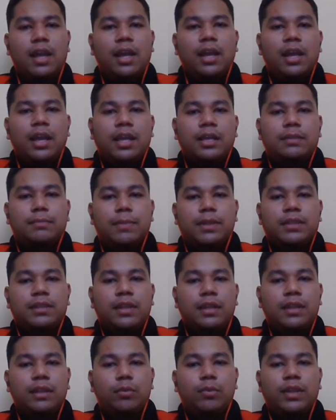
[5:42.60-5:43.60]

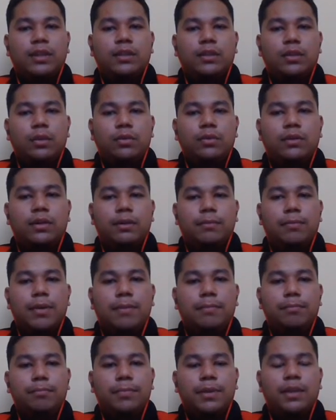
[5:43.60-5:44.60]
especially when through a
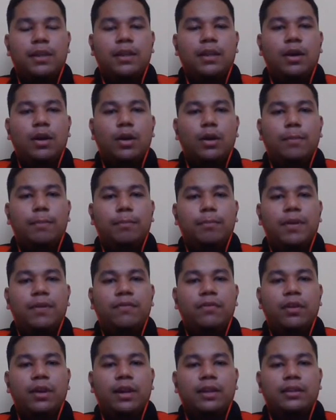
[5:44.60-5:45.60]
bumpy or
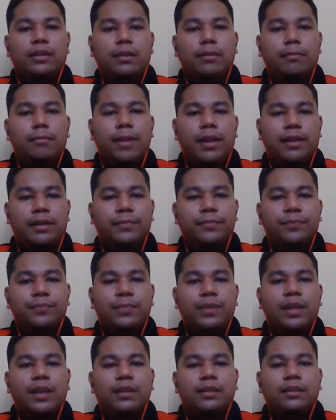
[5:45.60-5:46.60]
perforated bend.
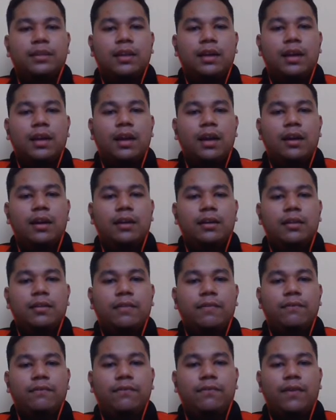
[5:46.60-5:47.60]
The car
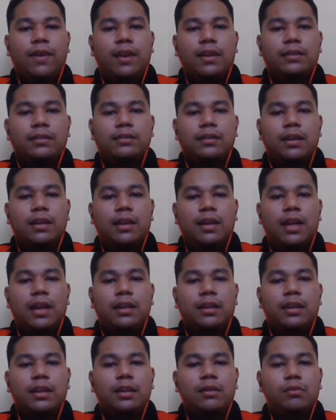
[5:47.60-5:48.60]
felt
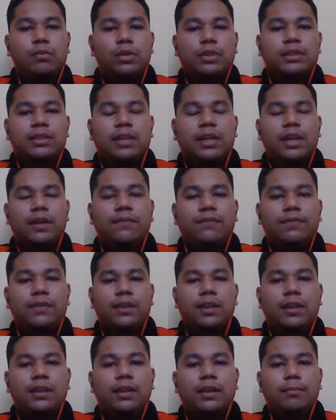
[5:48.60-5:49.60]
like it was
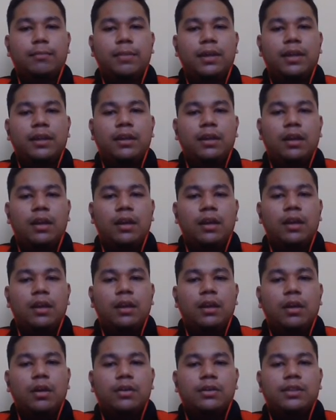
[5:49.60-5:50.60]
drifting a bit,
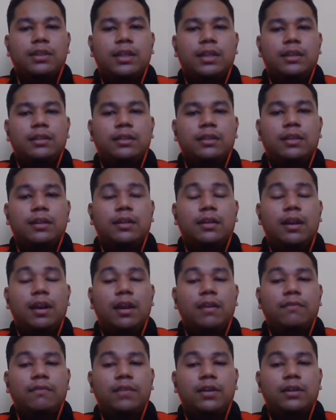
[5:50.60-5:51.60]
causing the
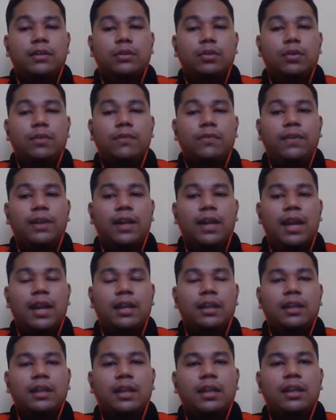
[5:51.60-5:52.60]
driver to feel
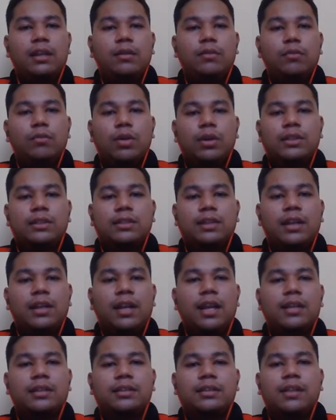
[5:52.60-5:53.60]
like it was
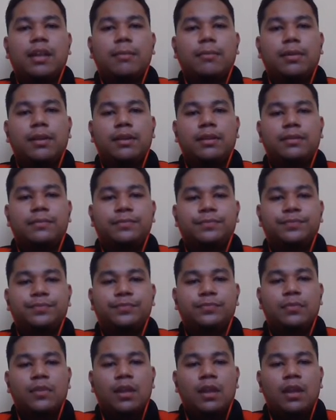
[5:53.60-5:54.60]
less stable.
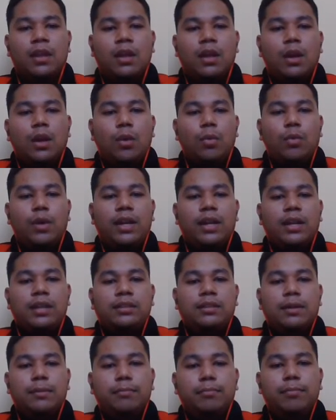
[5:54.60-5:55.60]
One
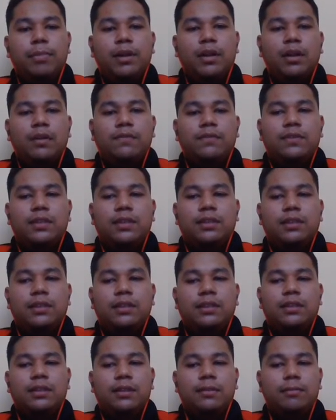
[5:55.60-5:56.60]
example of this
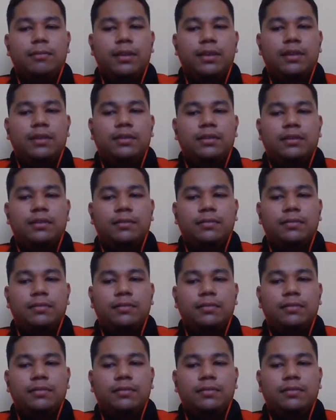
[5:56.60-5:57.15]
system is